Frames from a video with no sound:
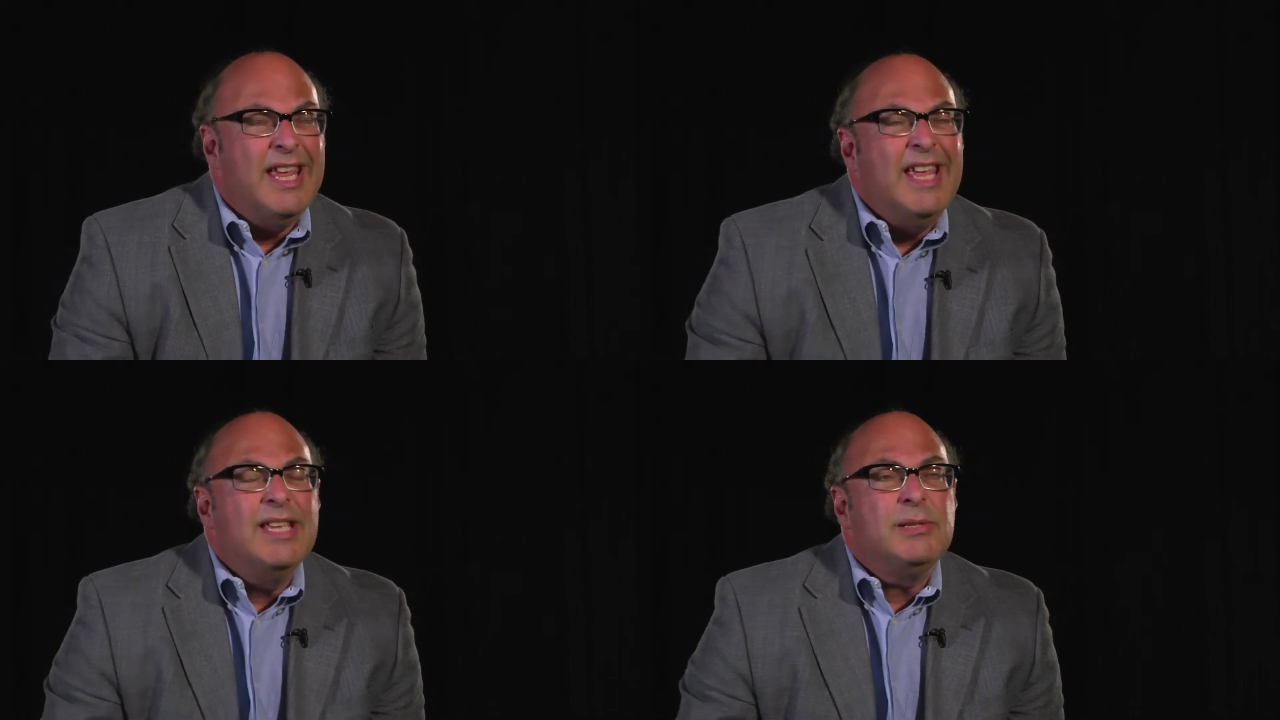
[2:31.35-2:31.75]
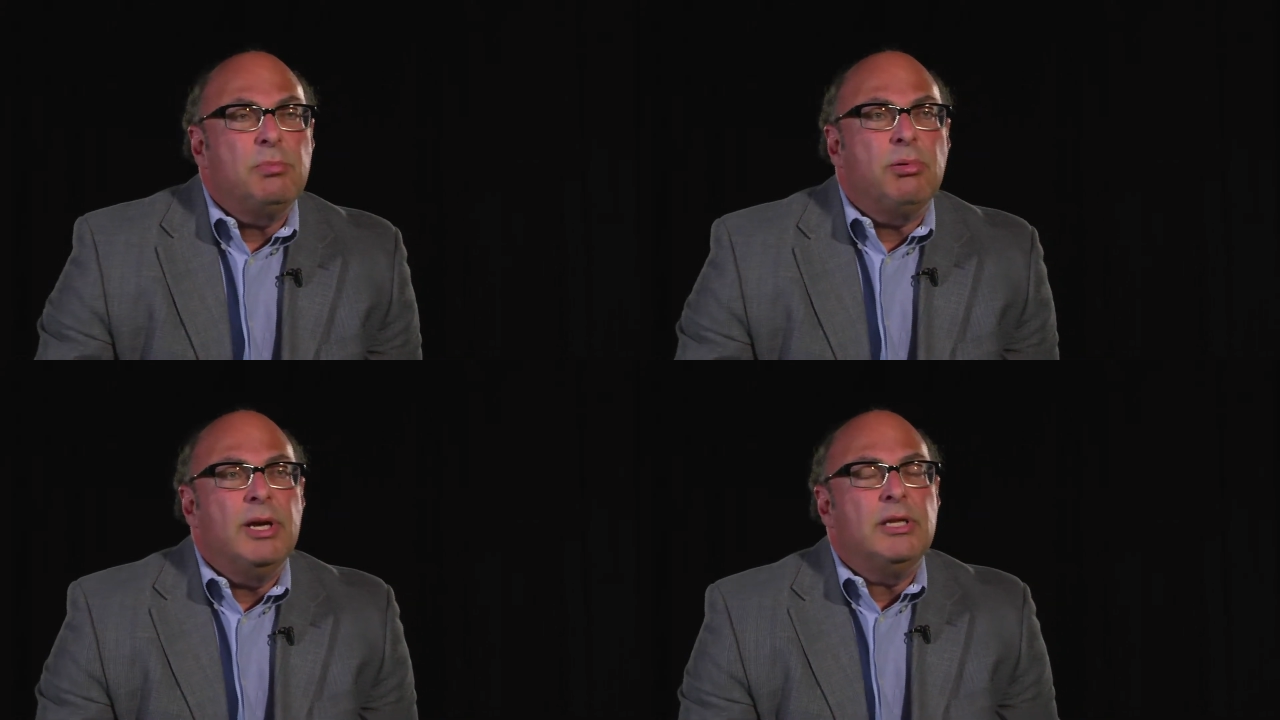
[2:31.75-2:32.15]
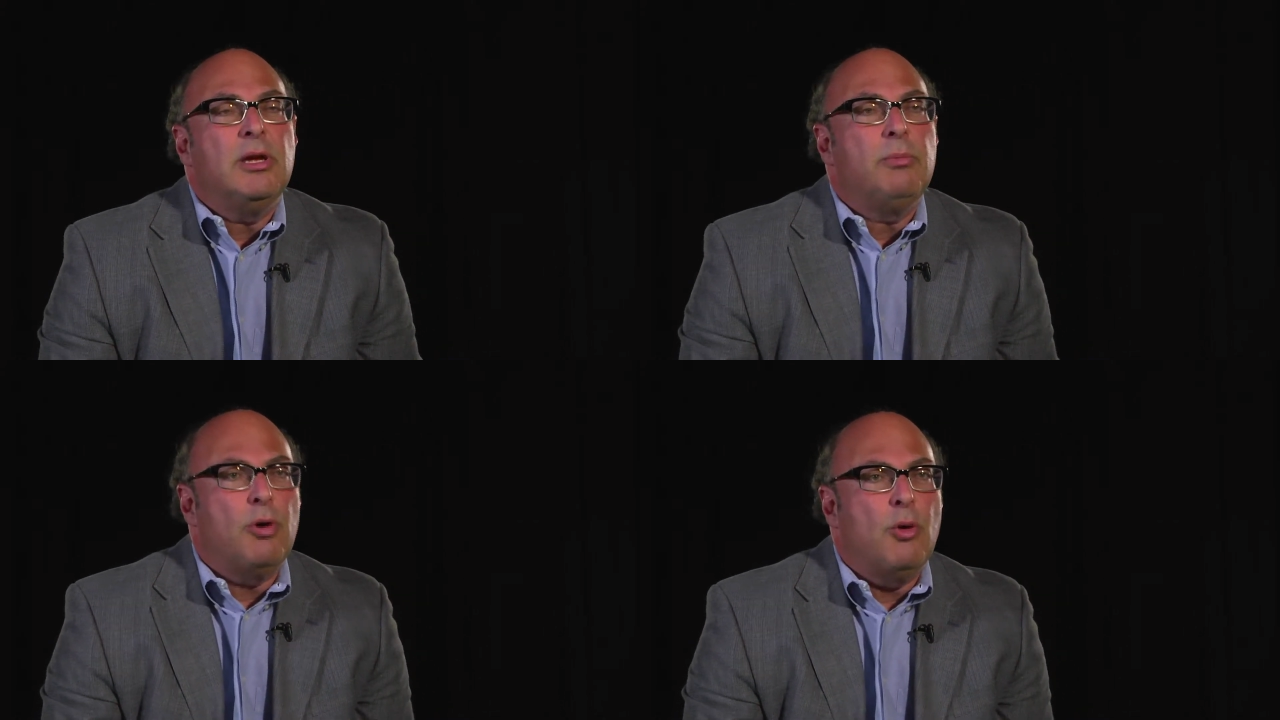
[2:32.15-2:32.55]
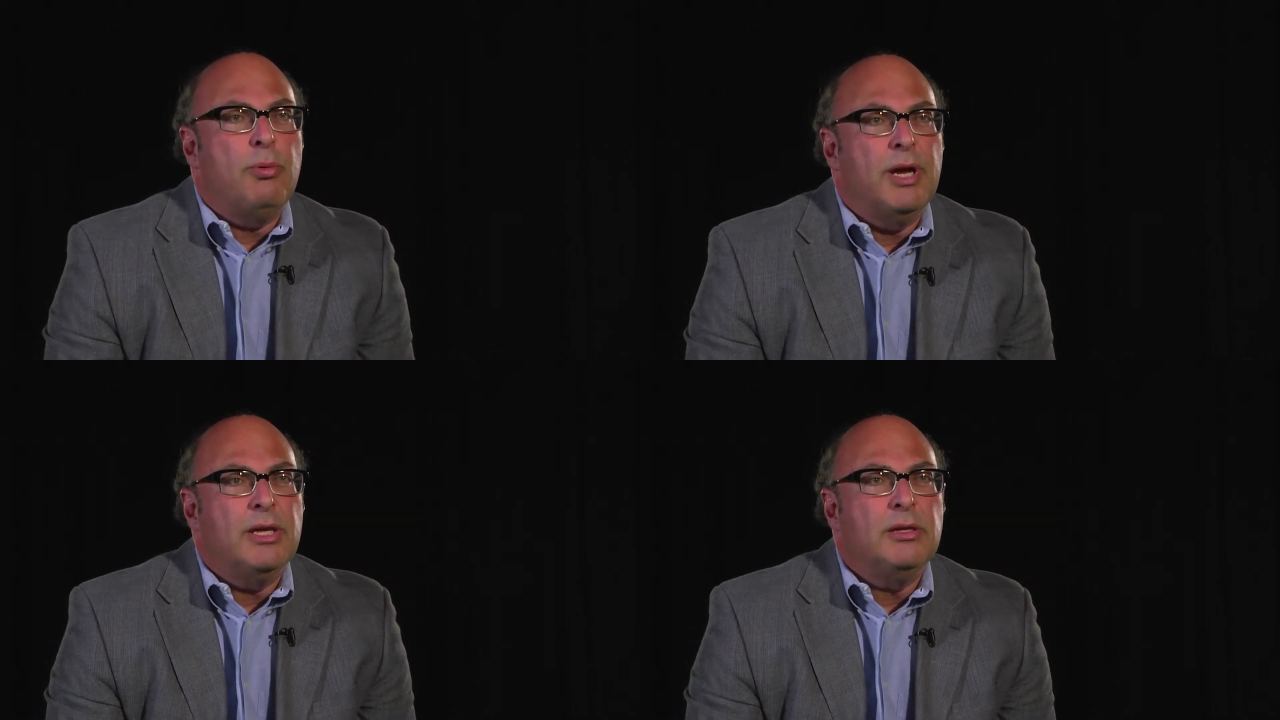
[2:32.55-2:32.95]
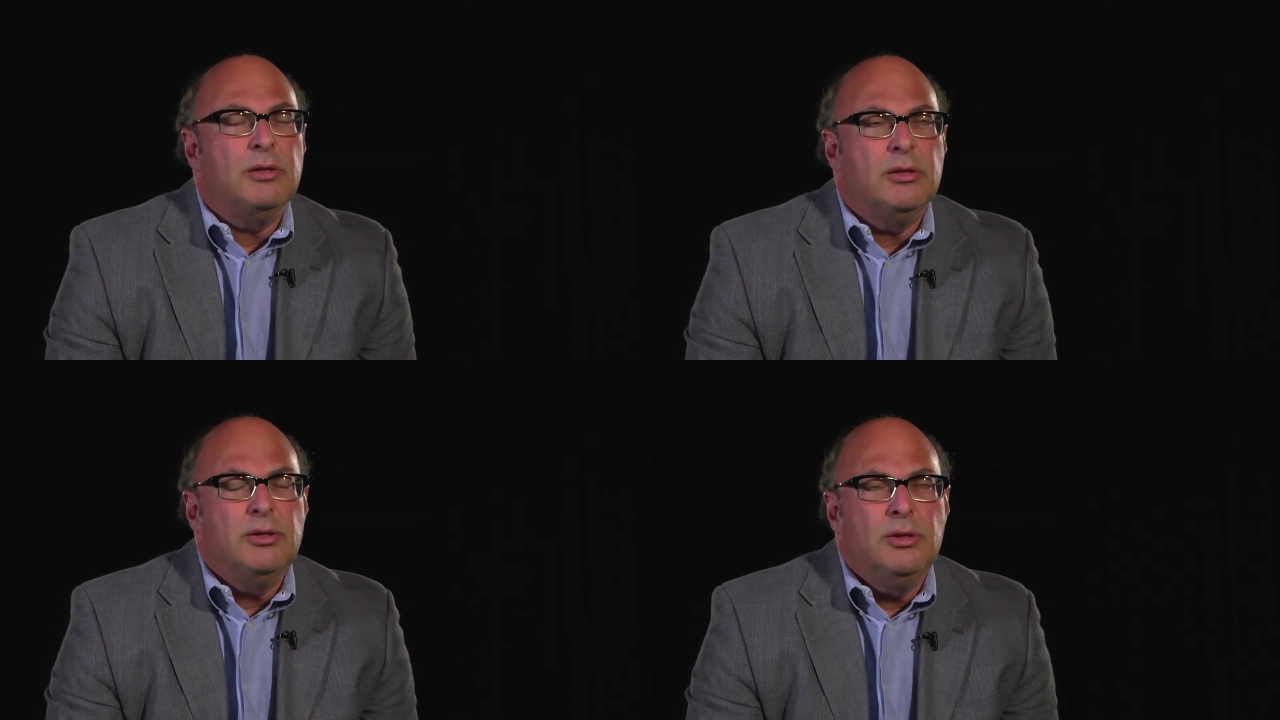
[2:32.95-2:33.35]
Is print appropriate?
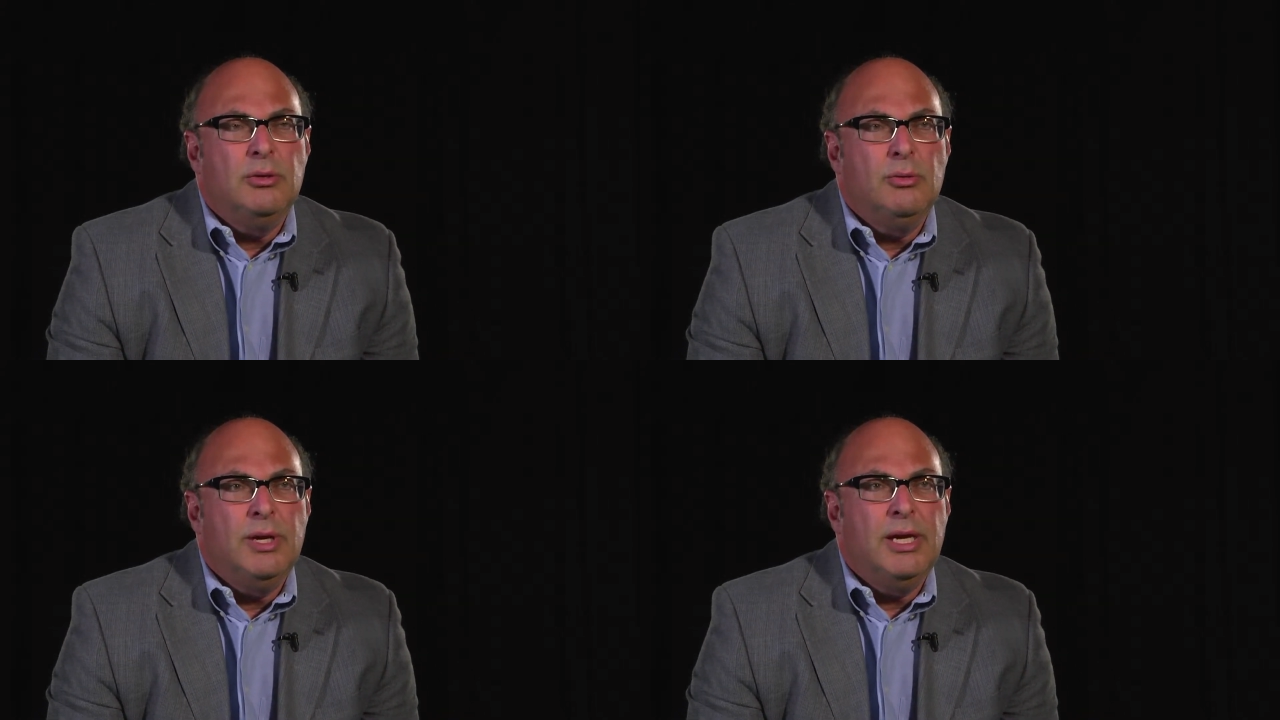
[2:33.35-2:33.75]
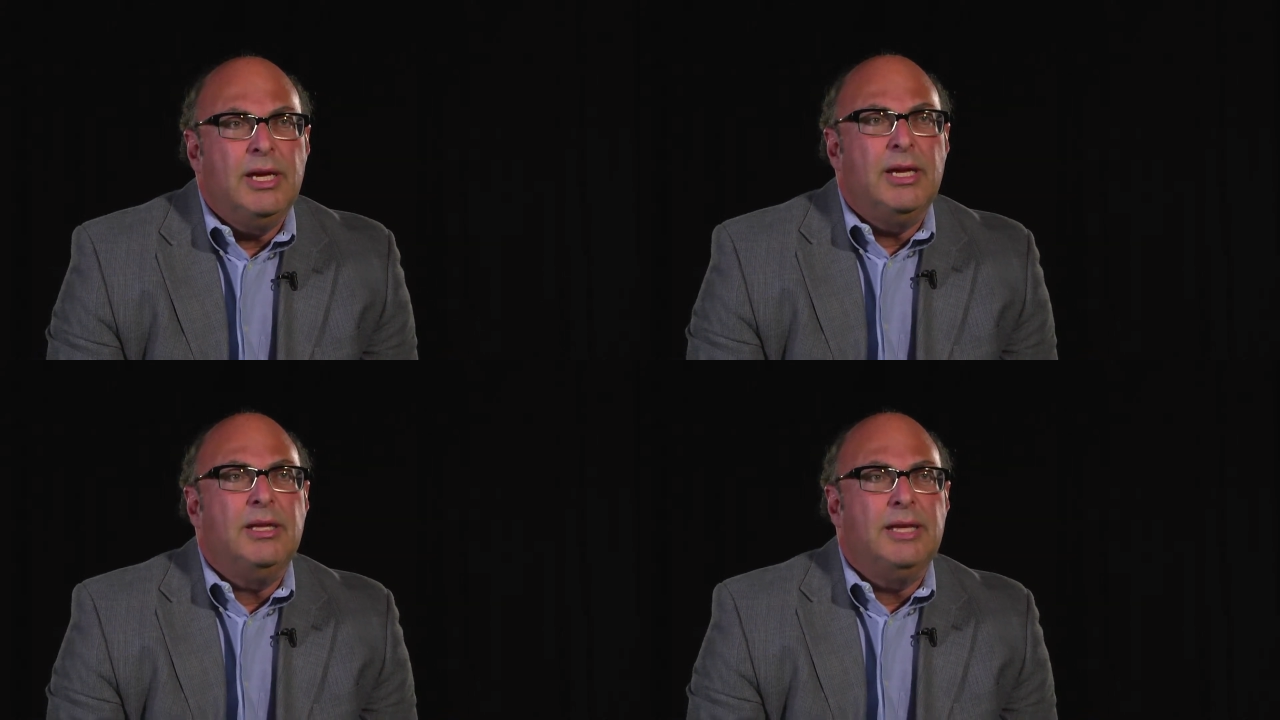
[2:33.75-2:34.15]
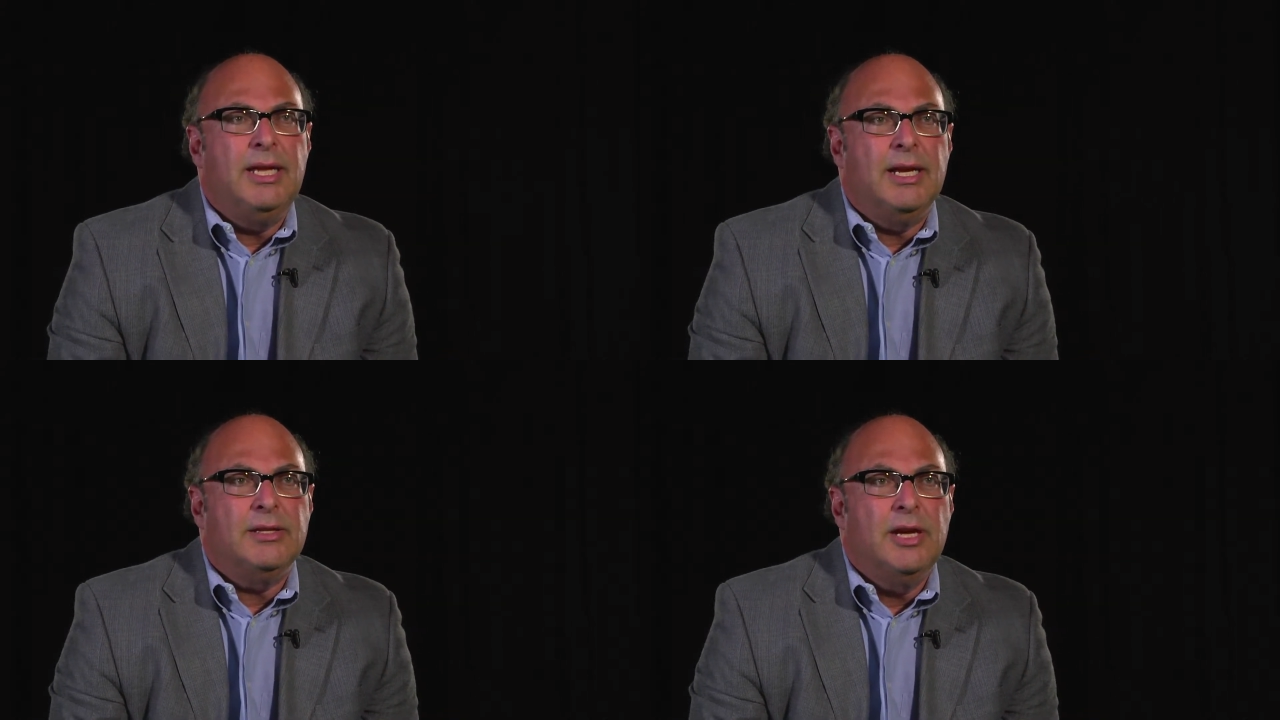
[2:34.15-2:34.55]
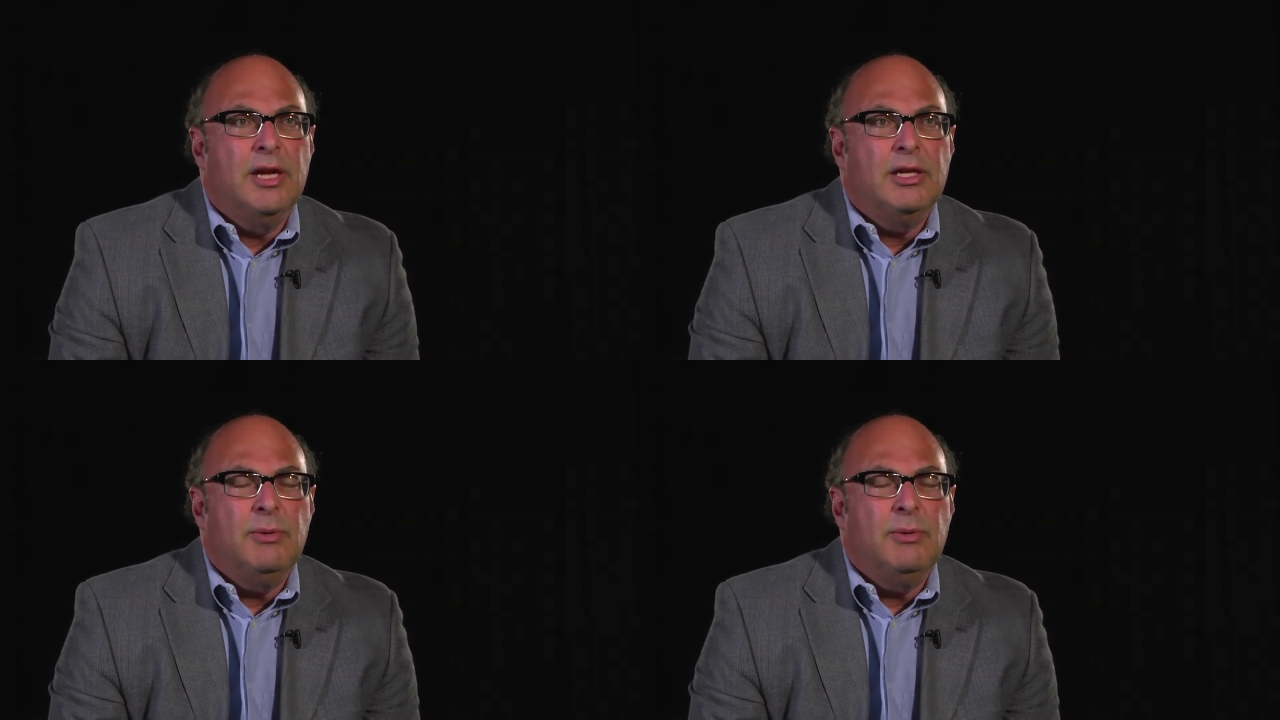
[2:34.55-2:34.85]
Do we need it?